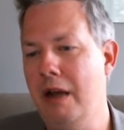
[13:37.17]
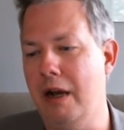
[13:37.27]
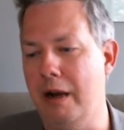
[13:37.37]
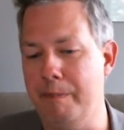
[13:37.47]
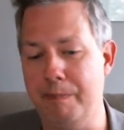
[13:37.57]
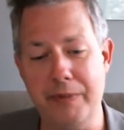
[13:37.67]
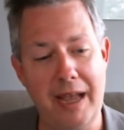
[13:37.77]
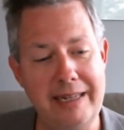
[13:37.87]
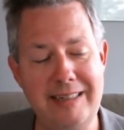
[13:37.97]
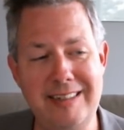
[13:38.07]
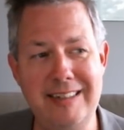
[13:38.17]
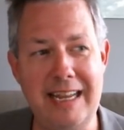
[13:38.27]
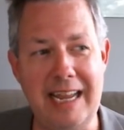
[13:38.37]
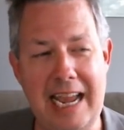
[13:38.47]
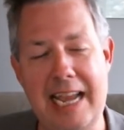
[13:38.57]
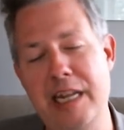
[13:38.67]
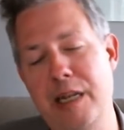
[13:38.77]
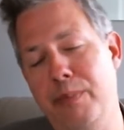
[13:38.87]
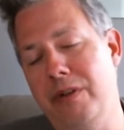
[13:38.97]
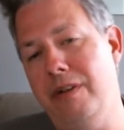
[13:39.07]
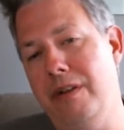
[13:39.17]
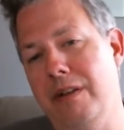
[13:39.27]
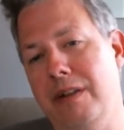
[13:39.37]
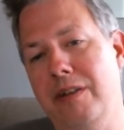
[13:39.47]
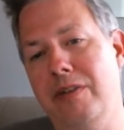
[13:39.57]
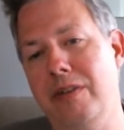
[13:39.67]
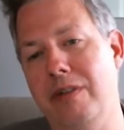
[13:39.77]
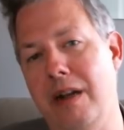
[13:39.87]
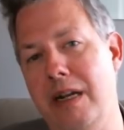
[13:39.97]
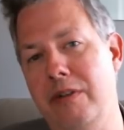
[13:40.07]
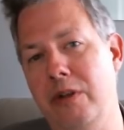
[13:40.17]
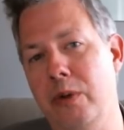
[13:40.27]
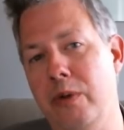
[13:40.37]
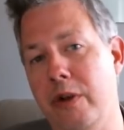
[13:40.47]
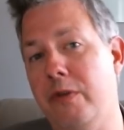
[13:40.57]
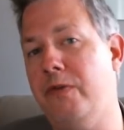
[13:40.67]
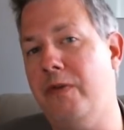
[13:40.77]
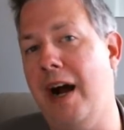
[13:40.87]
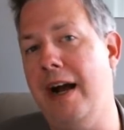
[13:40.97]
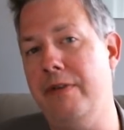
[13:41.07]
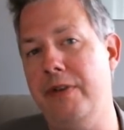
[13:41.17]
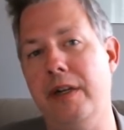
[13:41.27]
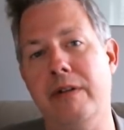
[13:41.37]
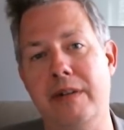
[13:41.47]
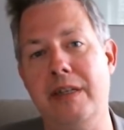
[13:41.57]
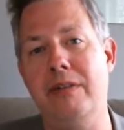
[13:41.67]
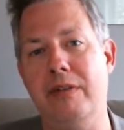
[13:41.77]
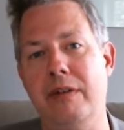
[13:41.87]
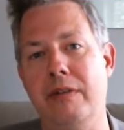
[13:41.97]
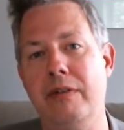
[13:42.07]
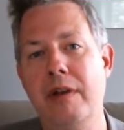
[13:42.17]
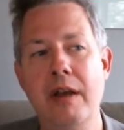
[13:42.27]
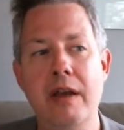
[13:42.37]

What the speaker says: I'd say 80% of the leases that I do, they're 5-year leases.